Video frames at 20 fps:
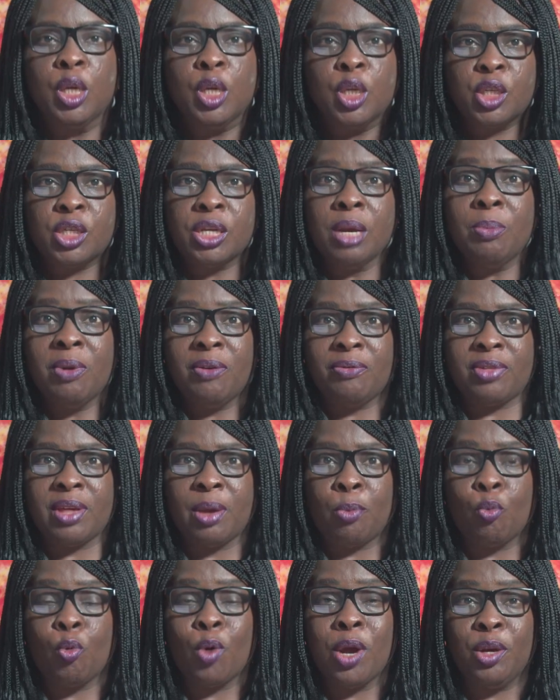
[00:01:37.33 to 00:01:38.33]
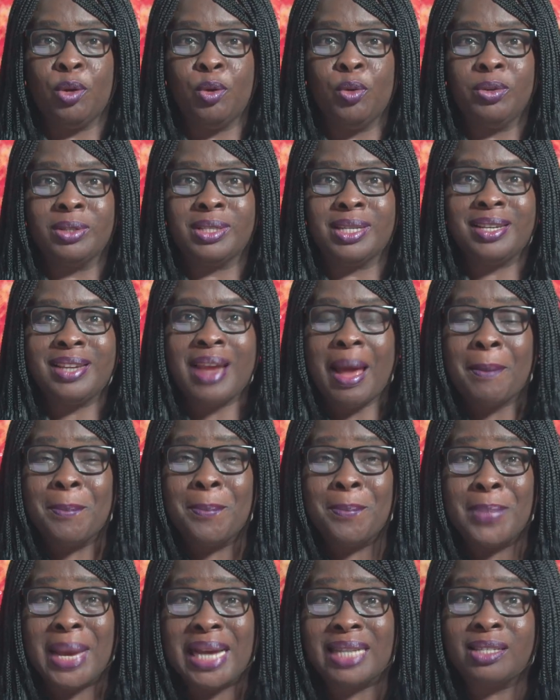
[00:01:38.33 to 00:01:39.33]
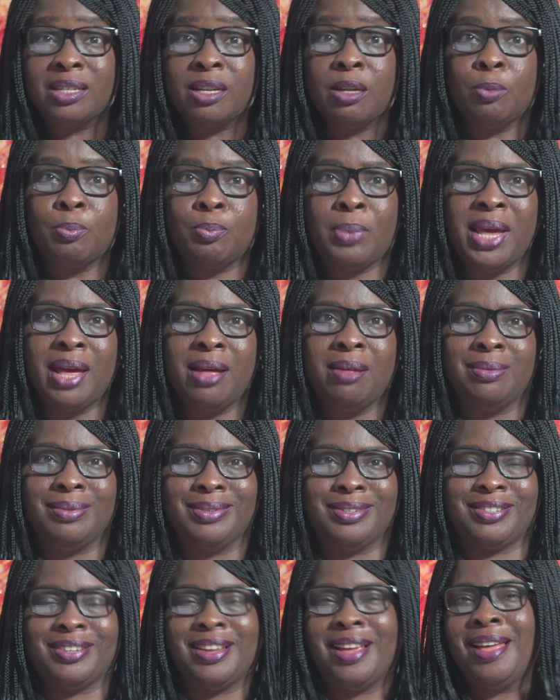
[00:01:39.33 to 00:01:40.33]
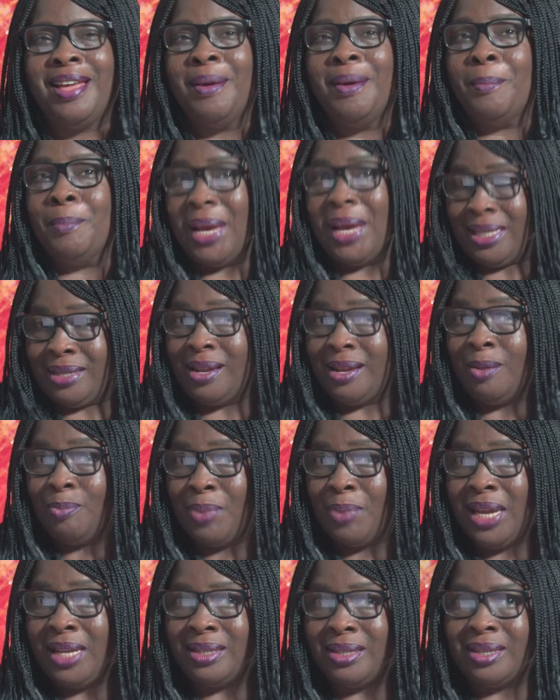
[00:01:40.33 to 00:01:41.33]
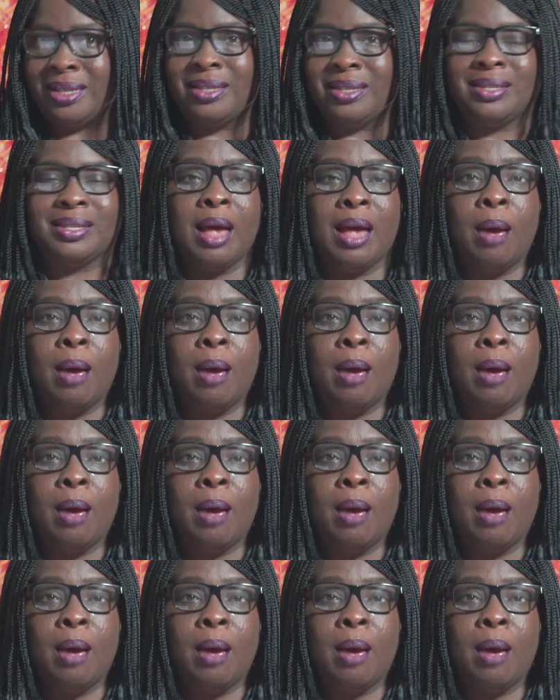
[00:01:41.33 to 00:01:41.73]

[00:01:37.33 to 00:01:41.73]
Some of them were using metal pails, metal basins,